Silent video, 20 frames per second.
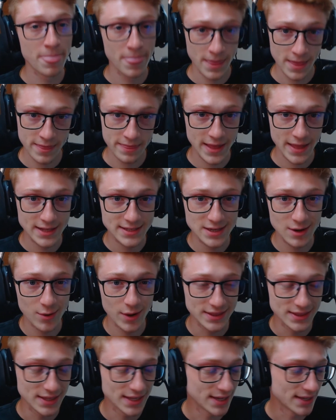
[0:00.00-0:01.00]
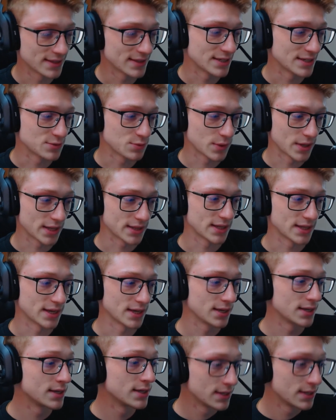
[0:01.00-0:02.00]
that's how I think. That's what I think.
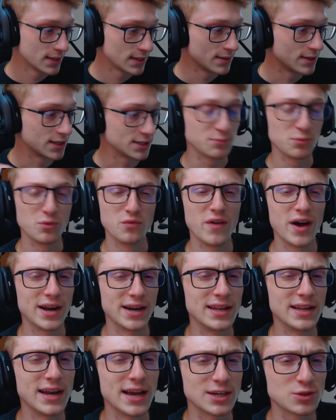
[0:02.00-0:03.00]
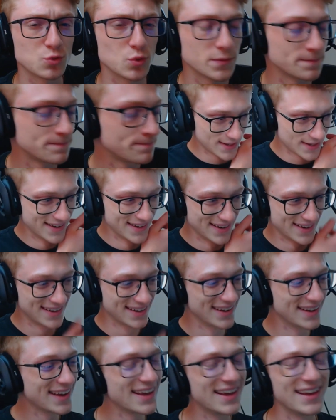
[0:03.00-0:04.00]
Let's move on to the next one.
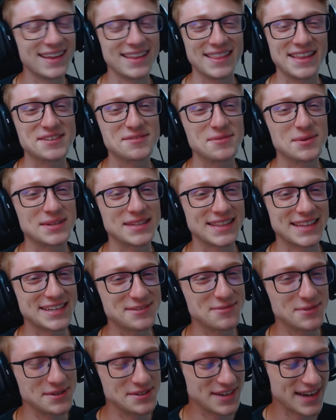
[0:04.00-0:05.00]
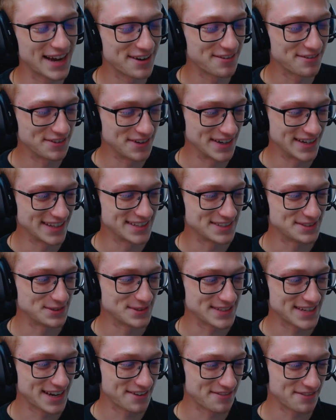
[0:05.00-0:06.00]
This one's kind of funny. This one's
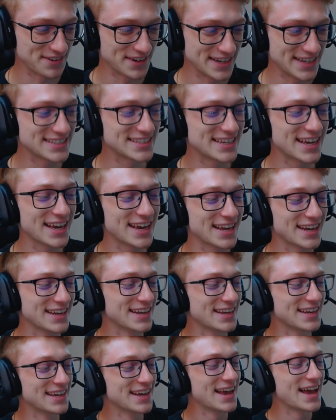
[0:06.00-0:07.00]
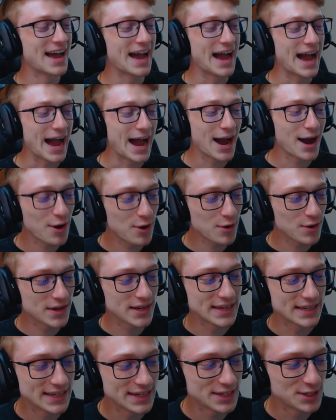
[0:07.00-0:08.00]
kind of funny. He said, "How
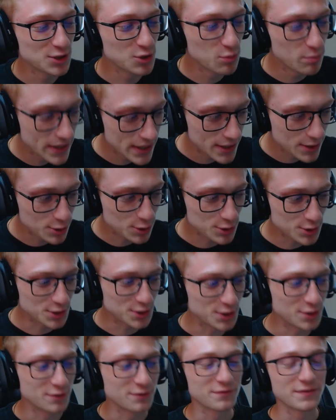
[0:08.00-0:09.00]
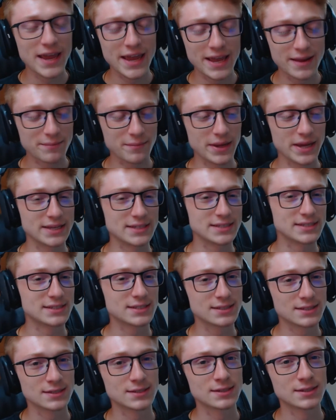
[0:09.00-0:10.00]
did you build your fan base?
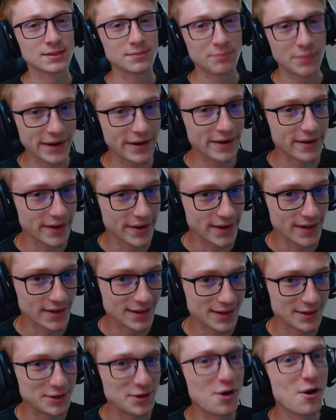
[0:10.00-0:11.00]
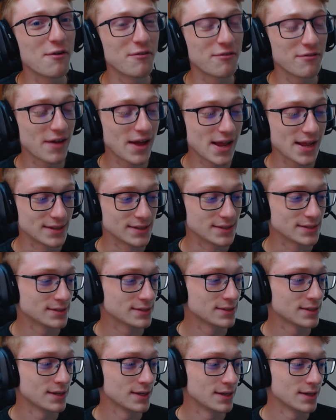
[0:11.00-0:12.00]
Period. No offense,
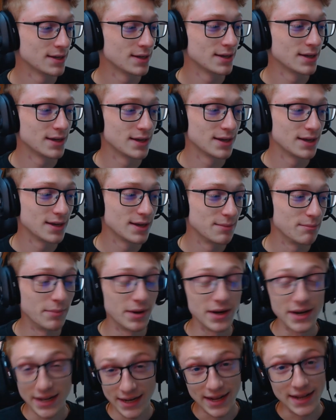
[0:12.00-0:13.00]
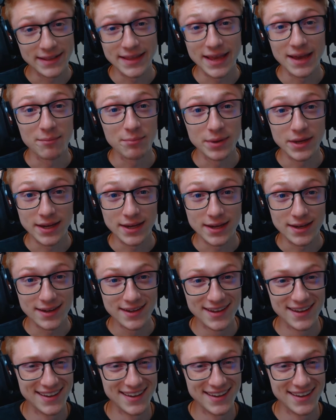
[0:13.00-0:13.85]
but it ain't that big."